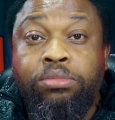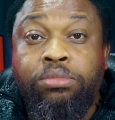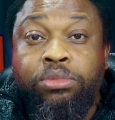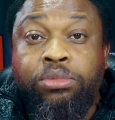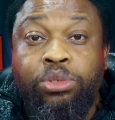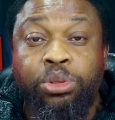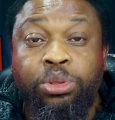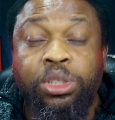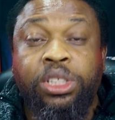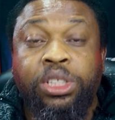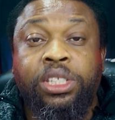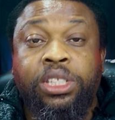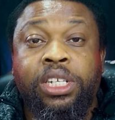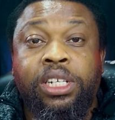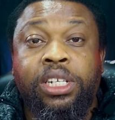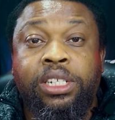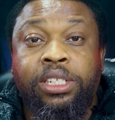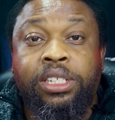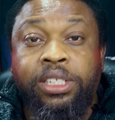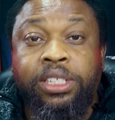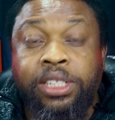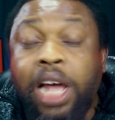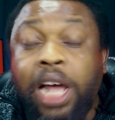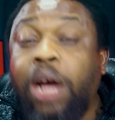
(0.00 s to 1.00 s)

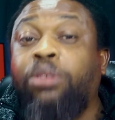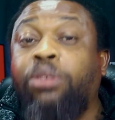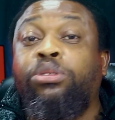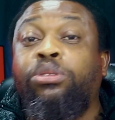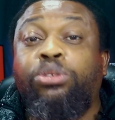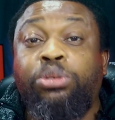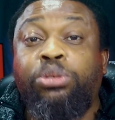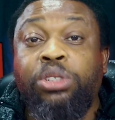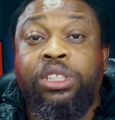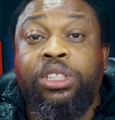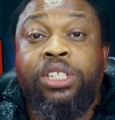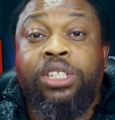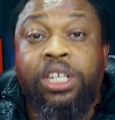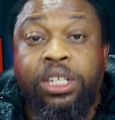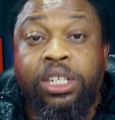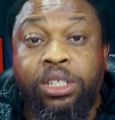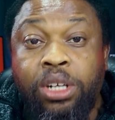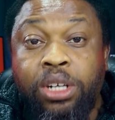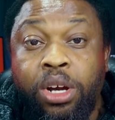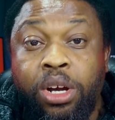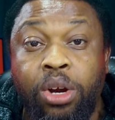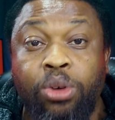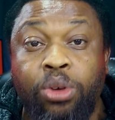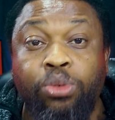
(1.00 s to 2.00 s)
sound
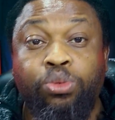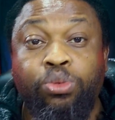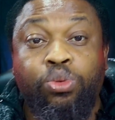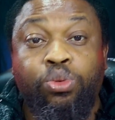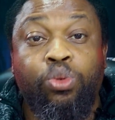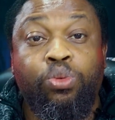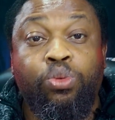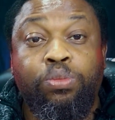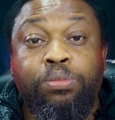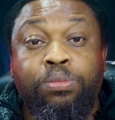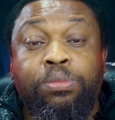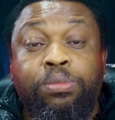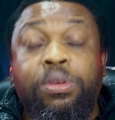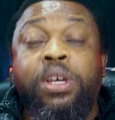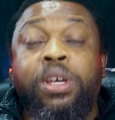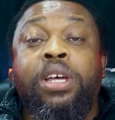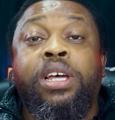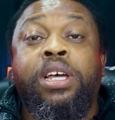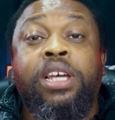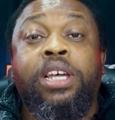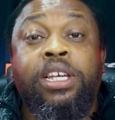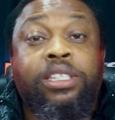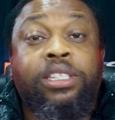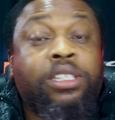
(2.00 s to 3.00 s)
treated room,
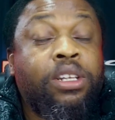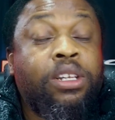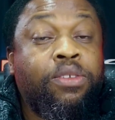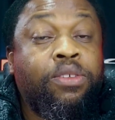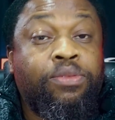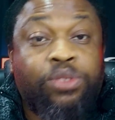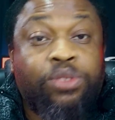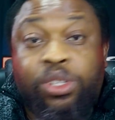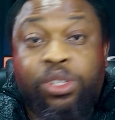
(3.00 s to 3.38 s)
instead of